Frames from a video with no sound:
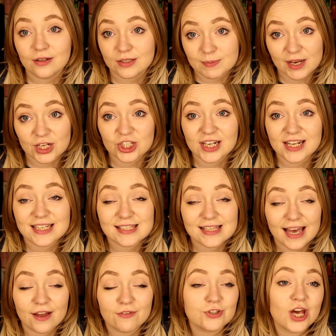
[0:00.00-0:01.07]
specialists,
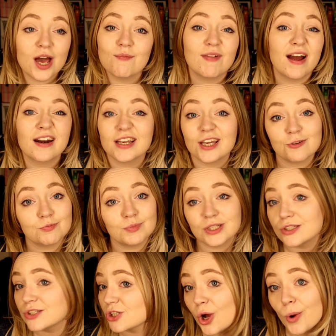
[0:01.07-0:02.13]
they have turned around and given me
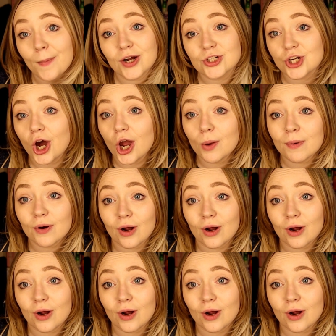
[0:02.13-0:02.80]
so much hope,